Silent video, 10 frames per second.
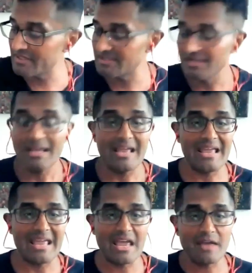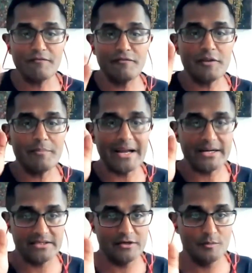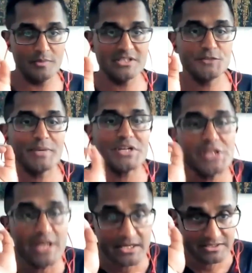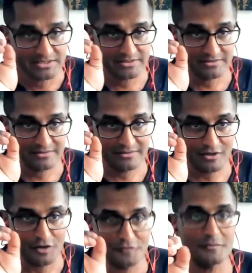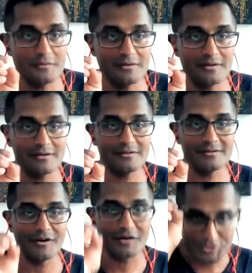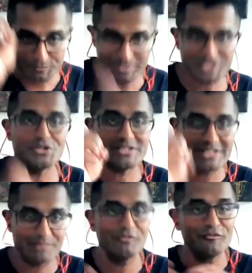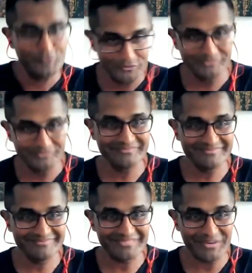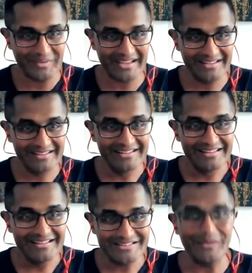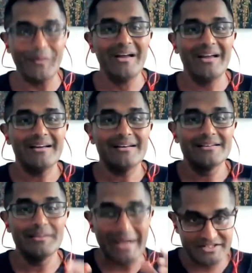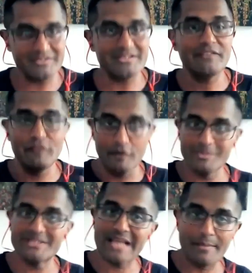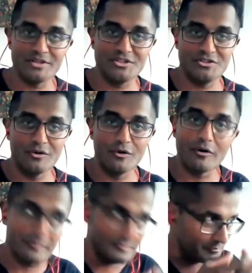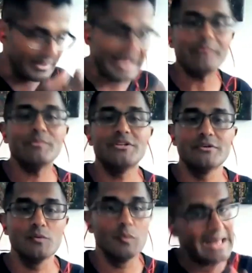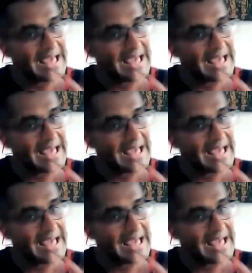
because every bacterium is specialized on a special type of food. Okay? So the bacteria that ferments cabbage or plant material